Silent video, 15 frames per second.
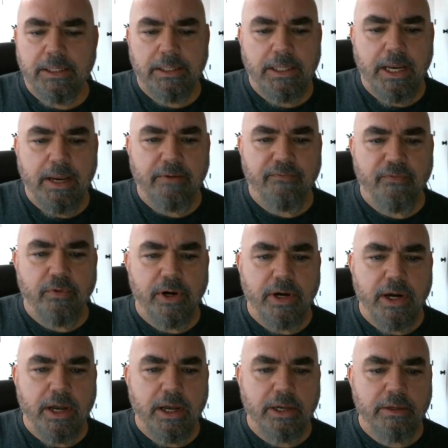
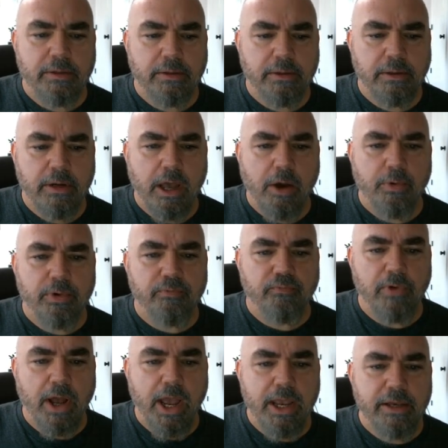$8.49.
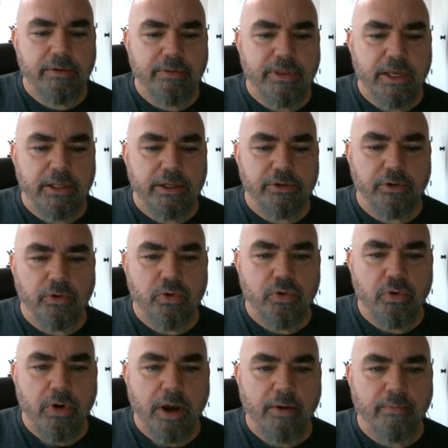I think these are
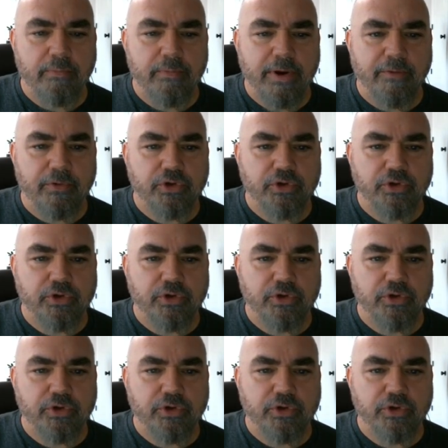cool. I've never